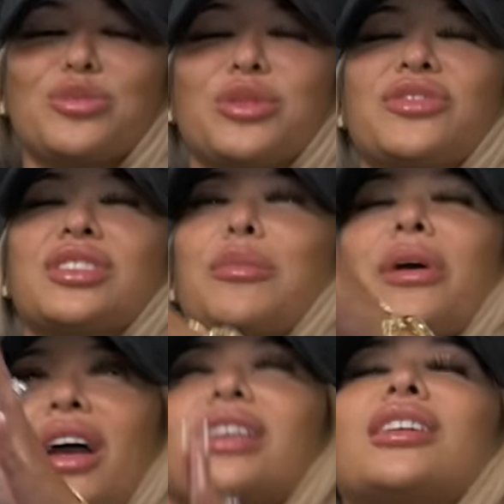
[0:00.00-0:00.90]
was with
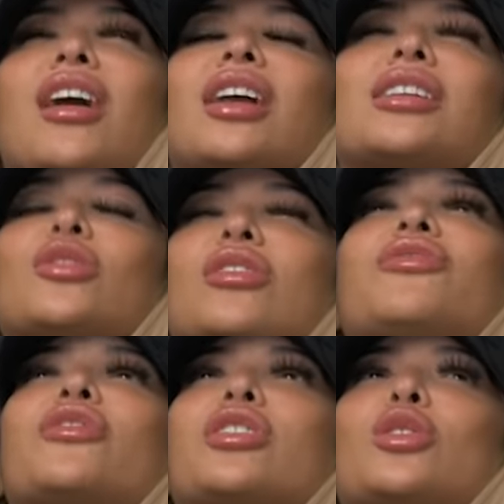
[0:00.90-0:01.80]
somebody on and
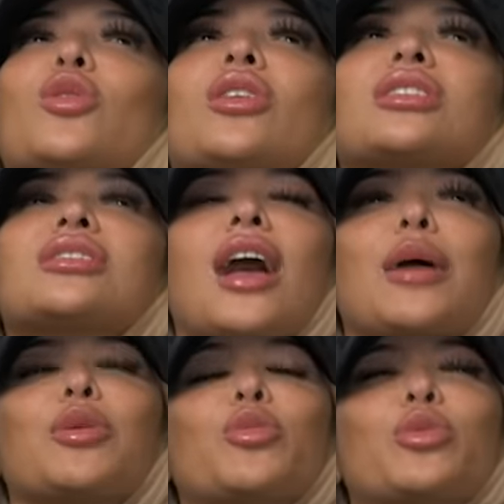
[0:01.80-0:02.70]
off for a long
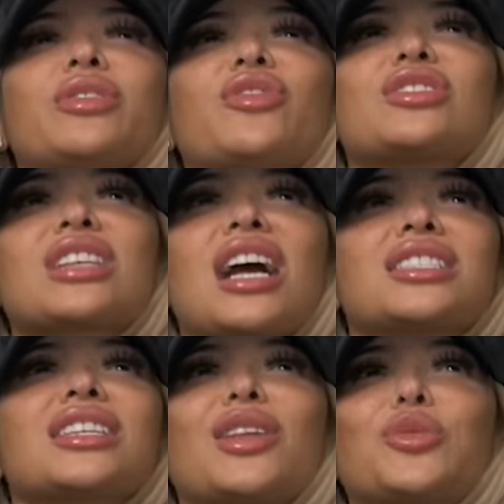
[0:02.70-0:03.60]
time. And when we first
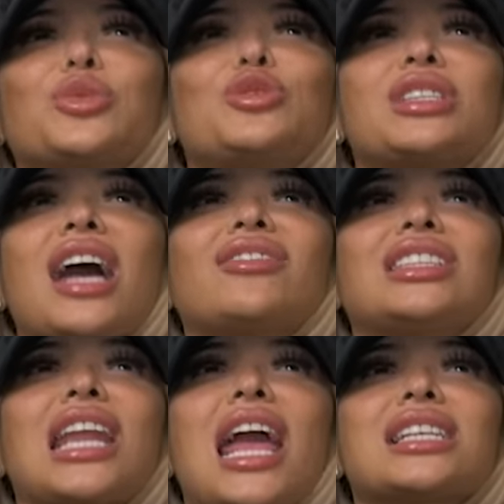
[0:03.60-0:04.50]
got together, we used to have
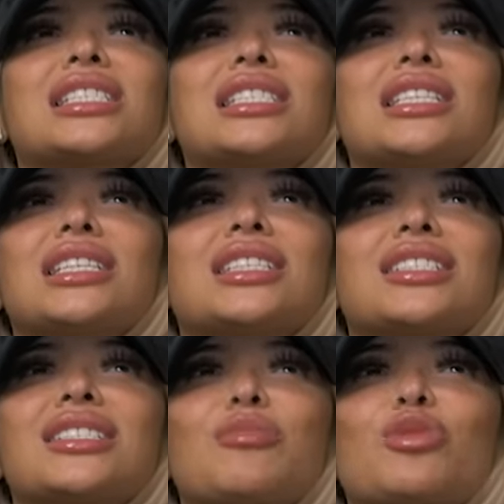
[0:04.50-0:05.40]
the
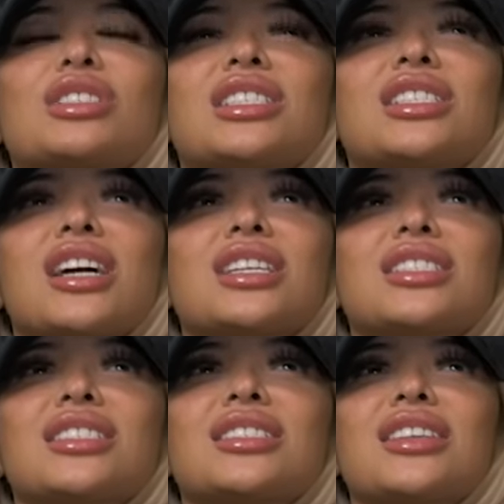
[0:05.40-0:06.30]
nastiest, most
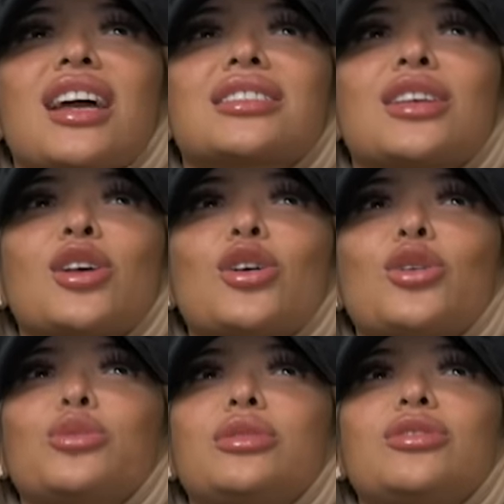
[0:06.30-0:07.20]
disgusting sex.
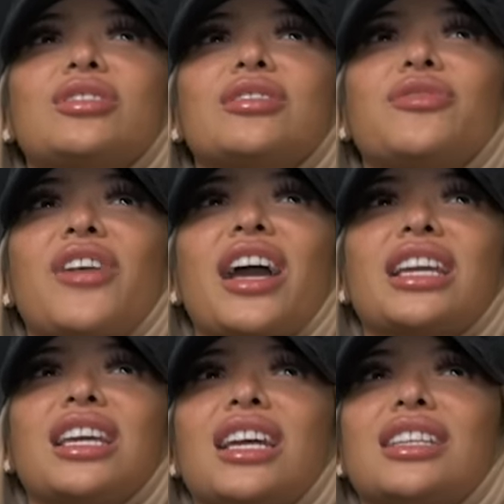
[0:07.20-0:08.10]
We used to
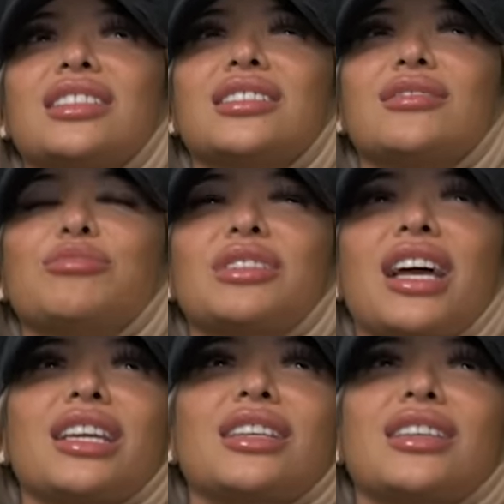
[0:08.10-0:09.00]
fight and
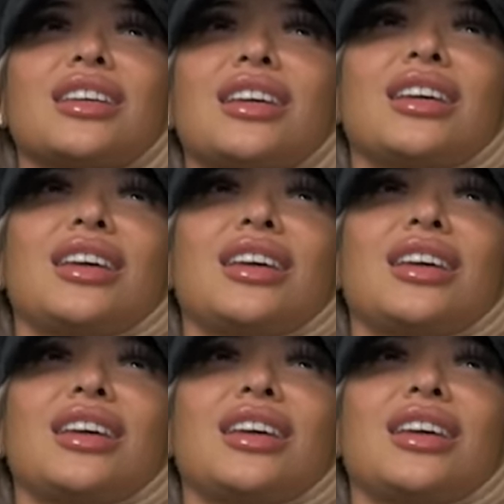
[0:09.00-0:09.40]
like